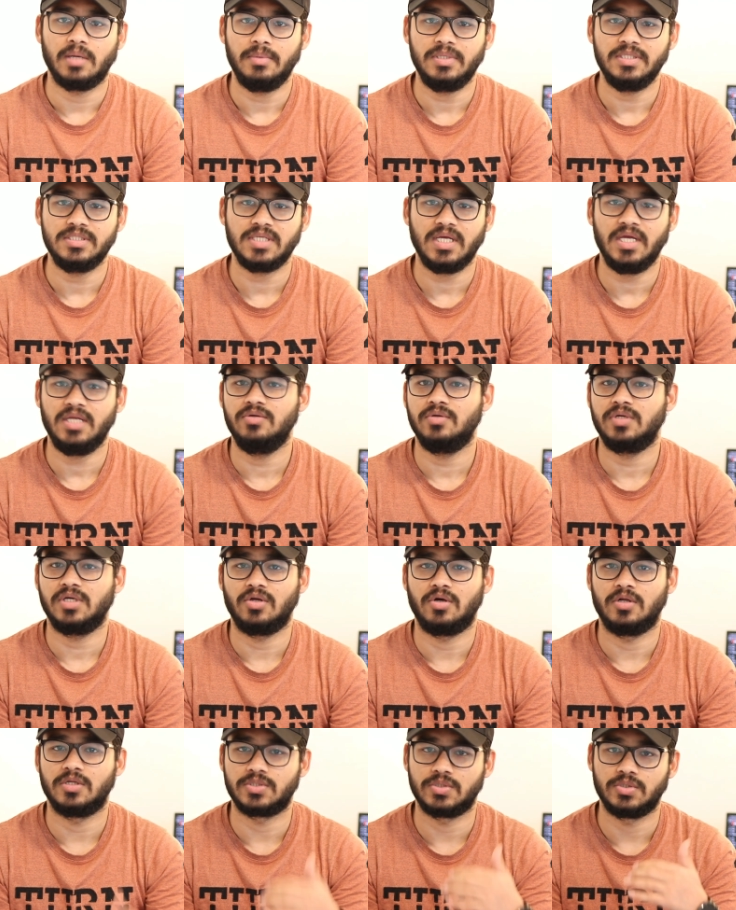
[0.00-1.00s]
comments, and you
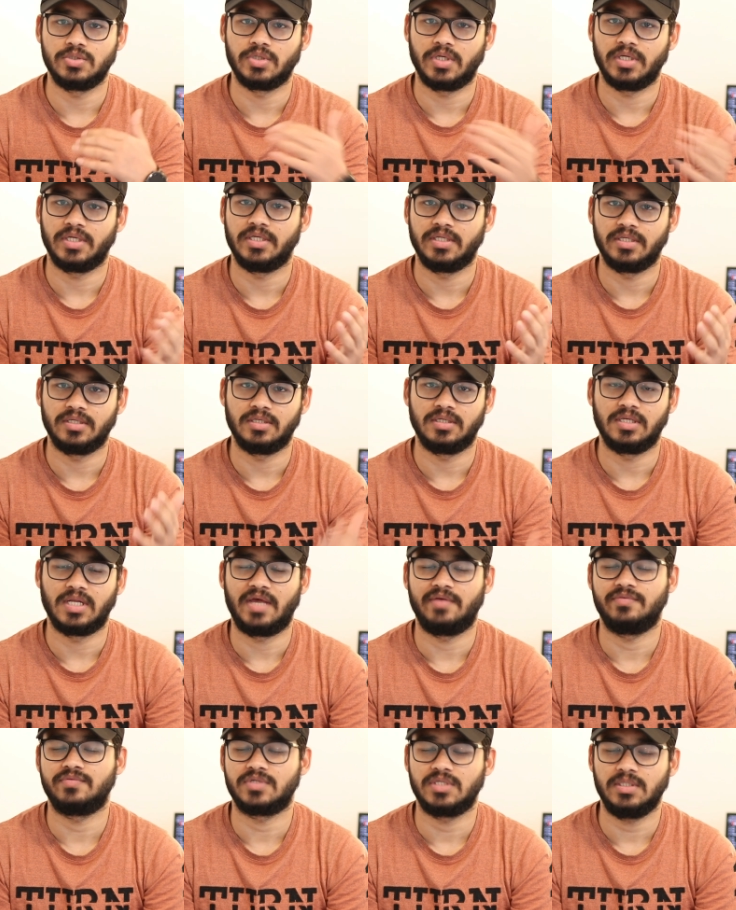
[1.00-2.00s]
can also join
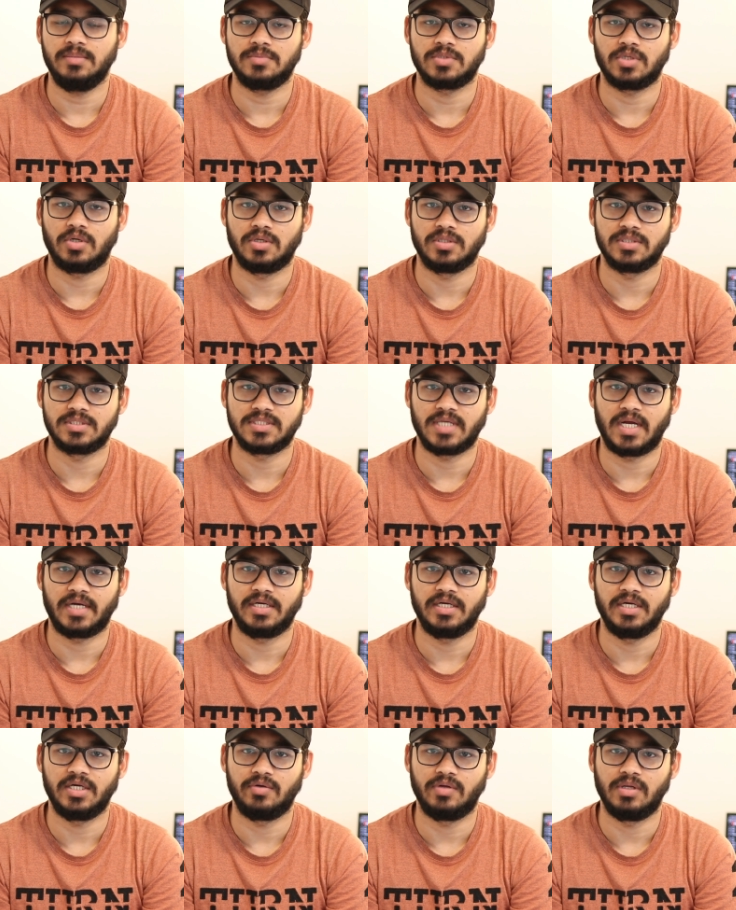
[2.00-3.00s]
live streams on
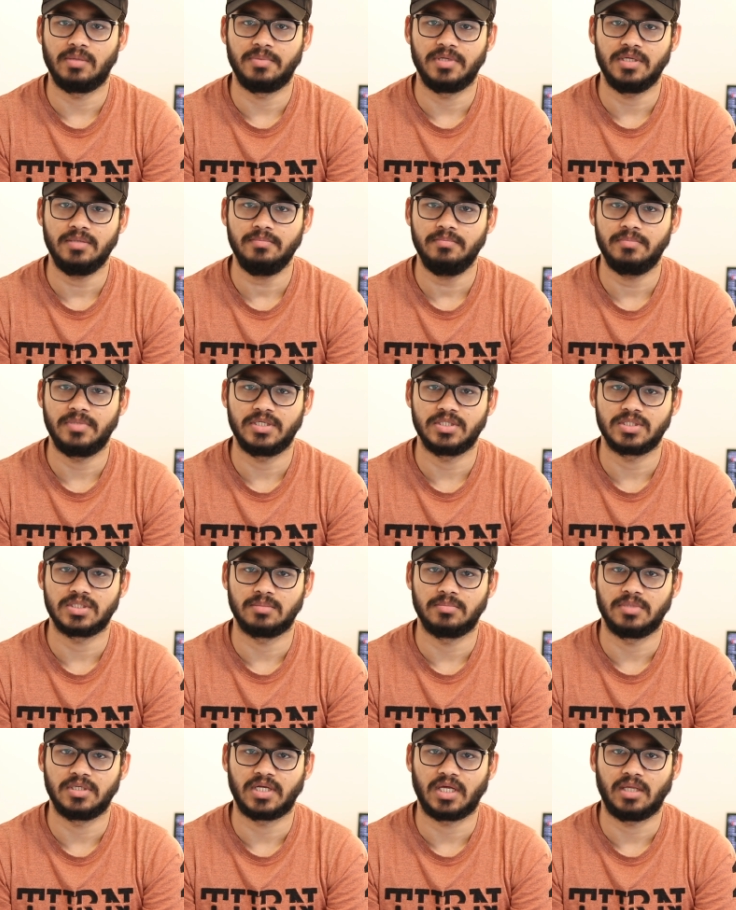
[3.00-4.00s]
Saturday twelve p m
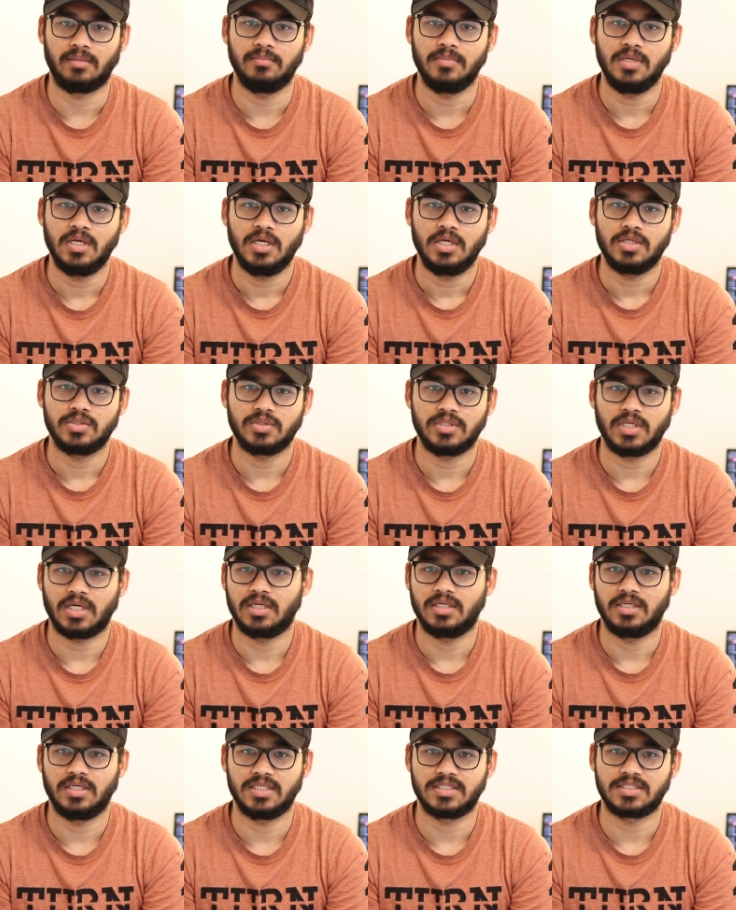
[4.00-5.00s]
British summer time. So
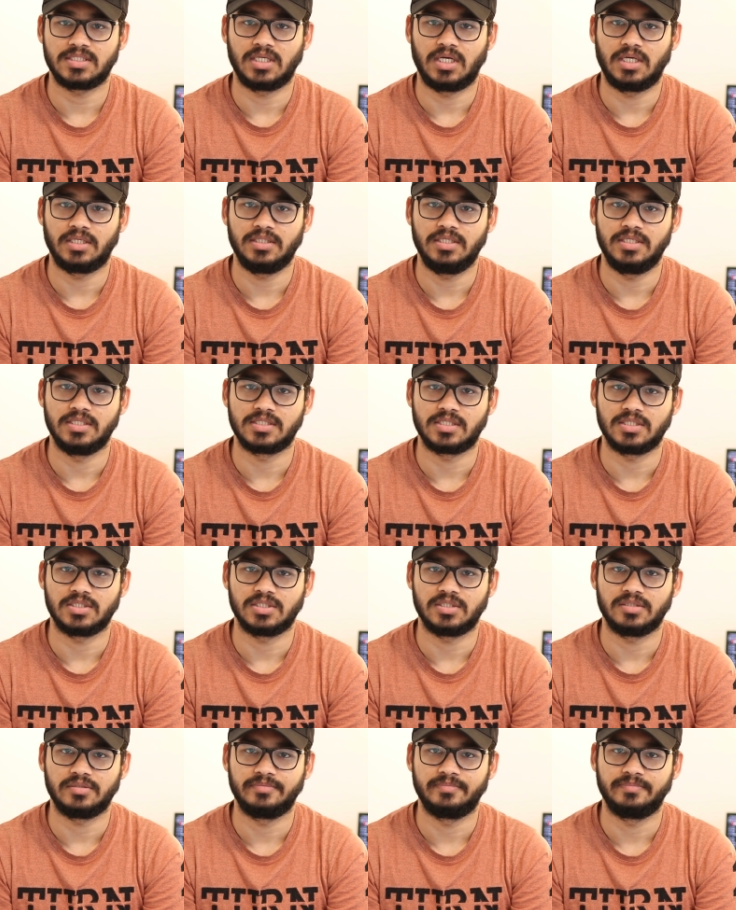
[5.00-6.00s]
yeah, let's start the
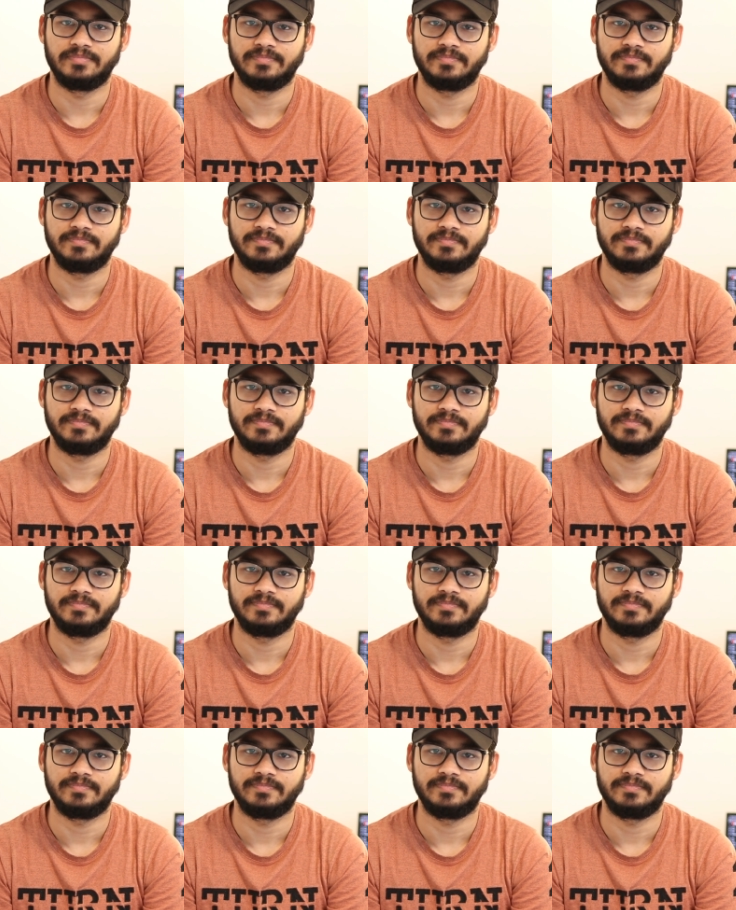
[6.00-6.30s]
discussion.